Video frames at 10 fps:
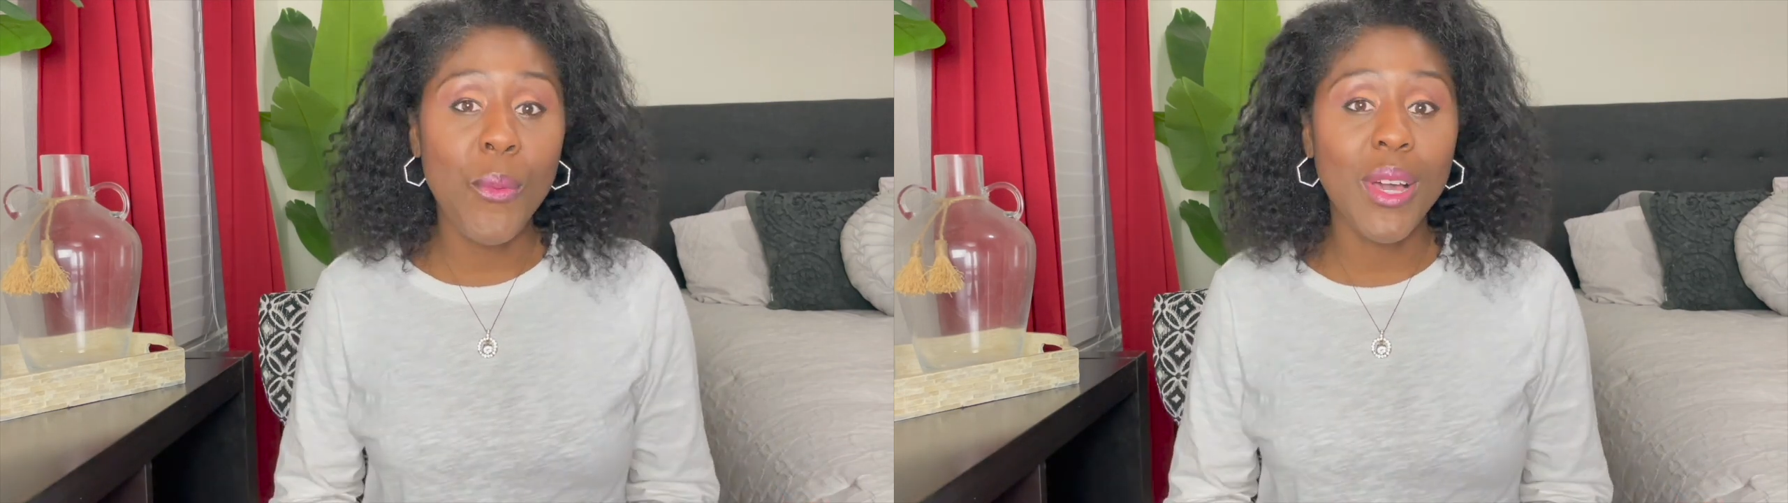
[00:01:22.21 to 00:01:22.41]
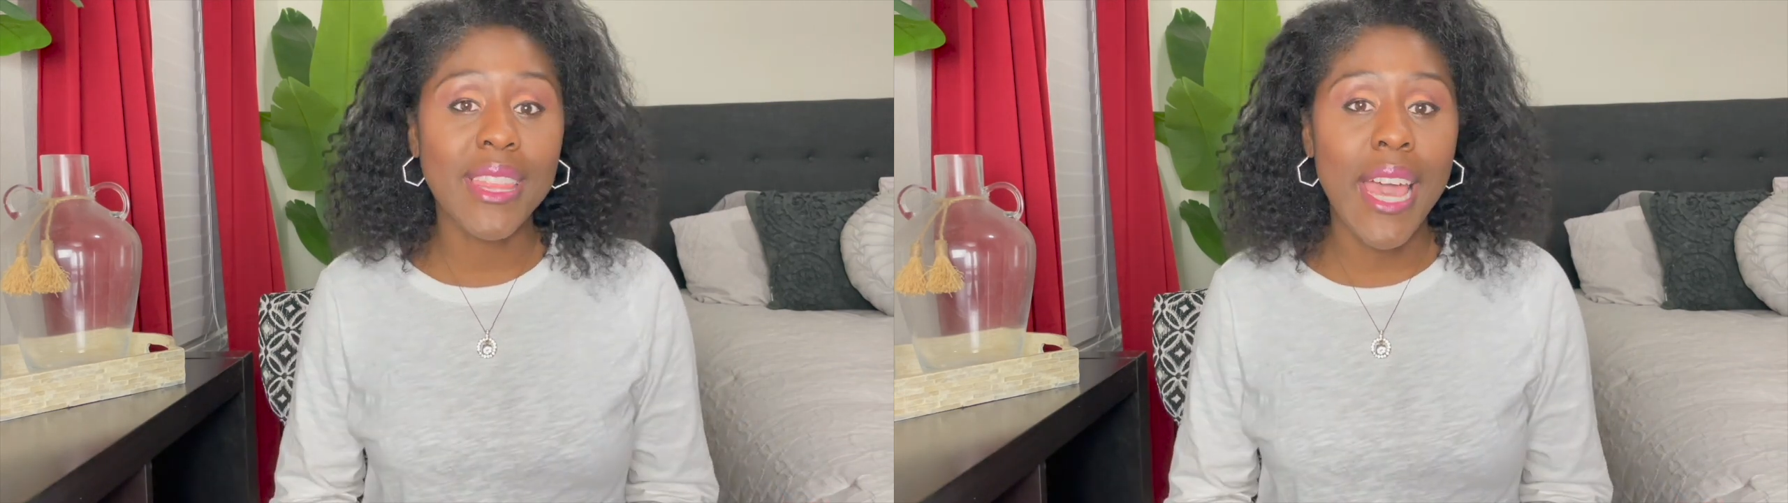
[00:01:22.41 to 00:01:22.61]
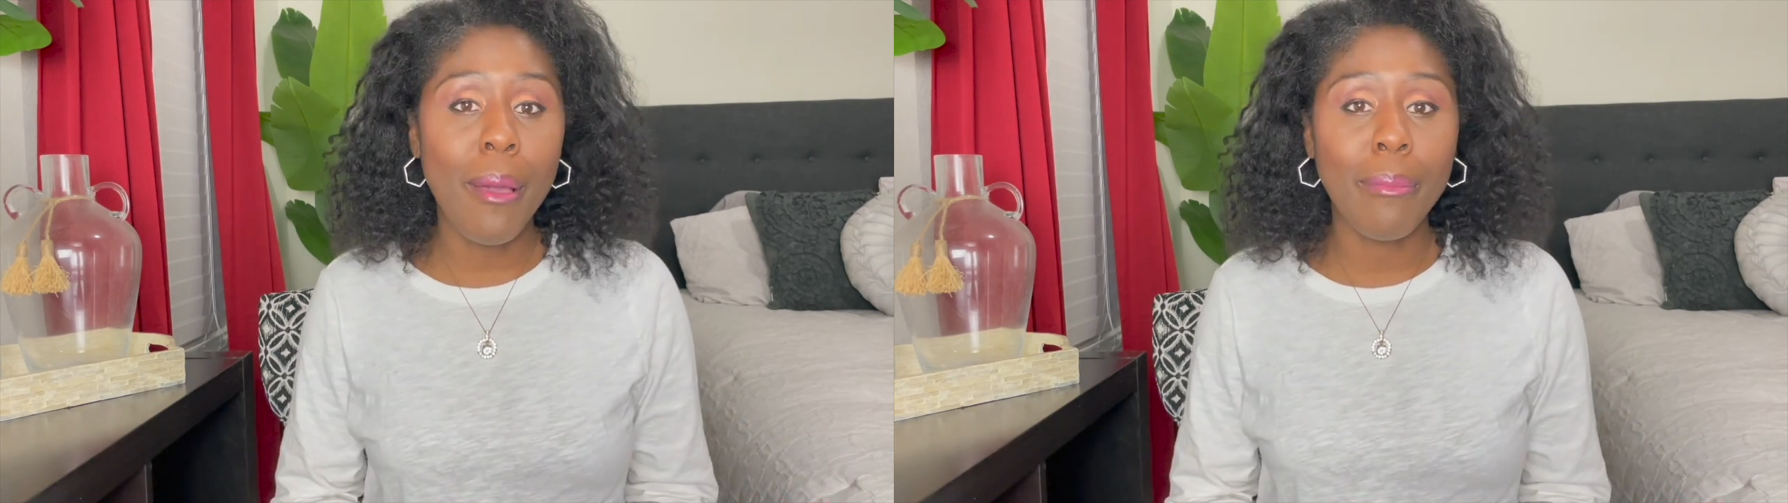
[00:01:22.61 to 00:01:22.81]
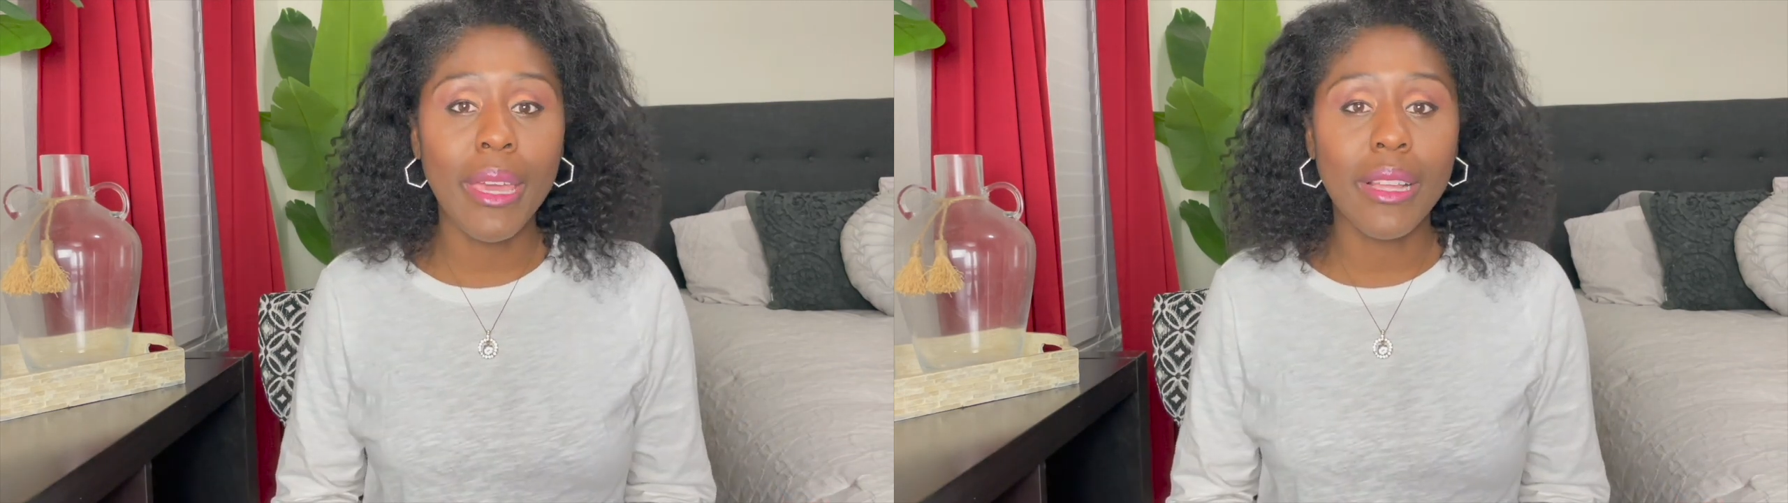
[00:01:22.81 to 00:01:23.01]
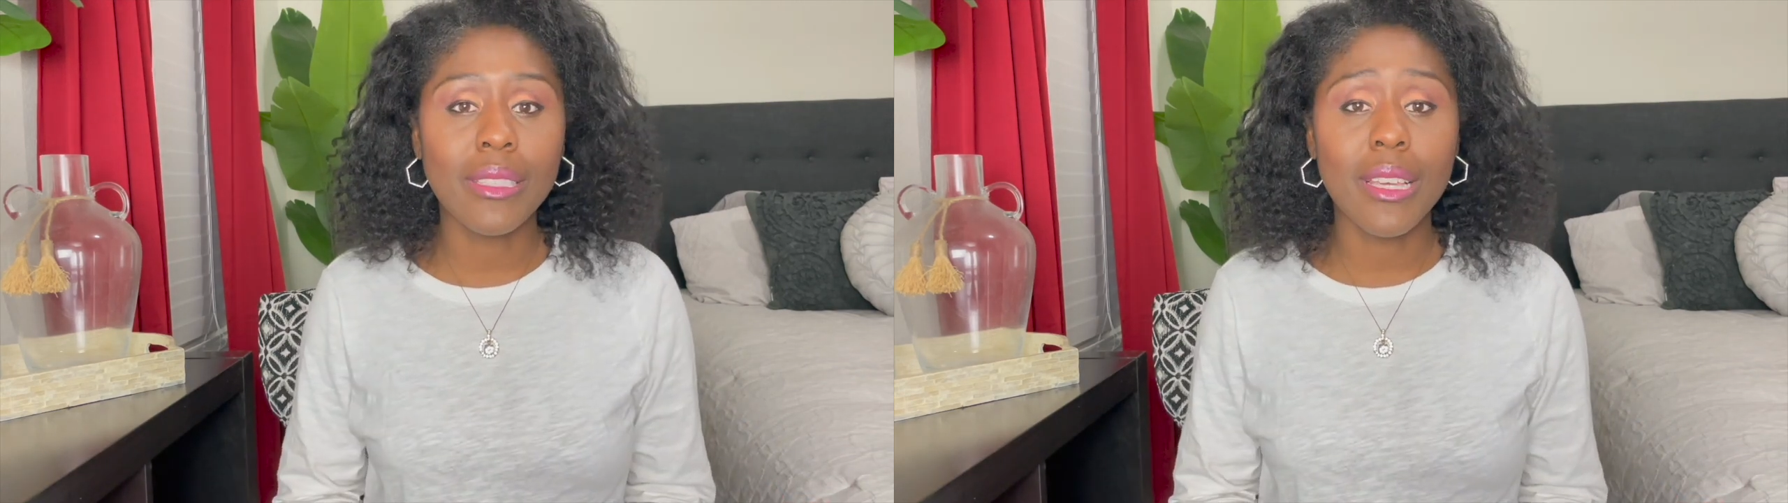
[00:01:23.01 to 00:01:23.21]
What that
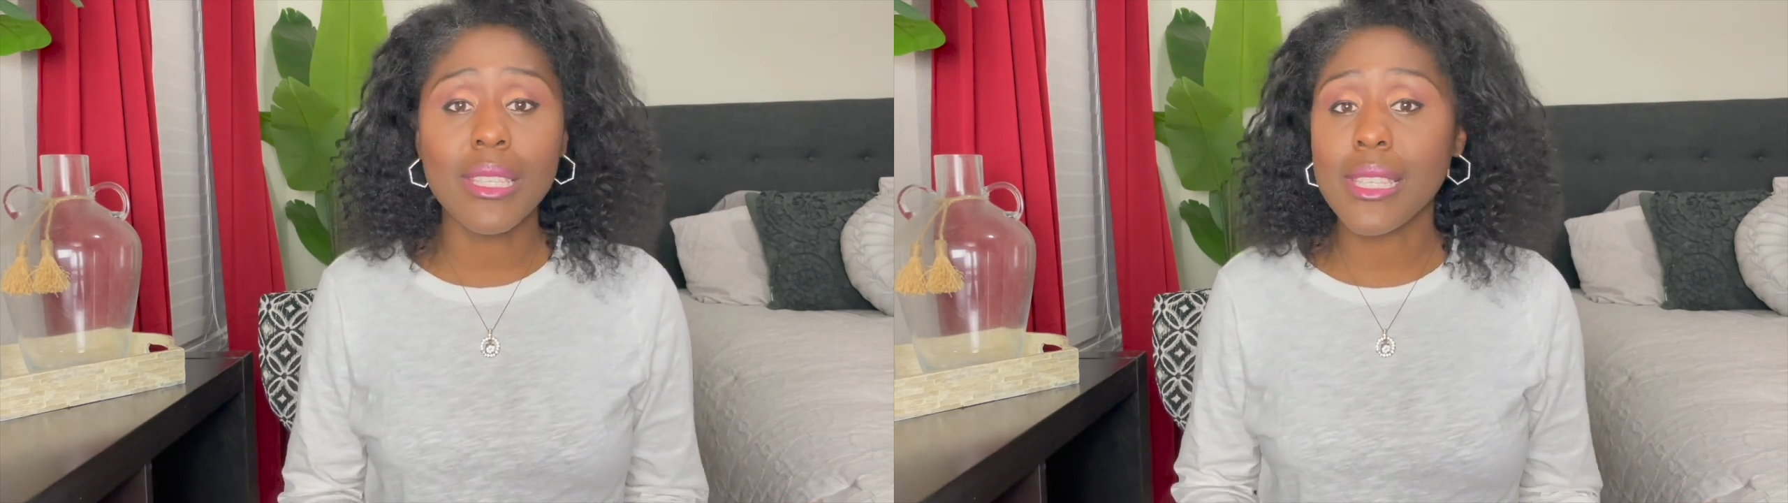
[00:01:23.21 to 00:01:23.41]
means is,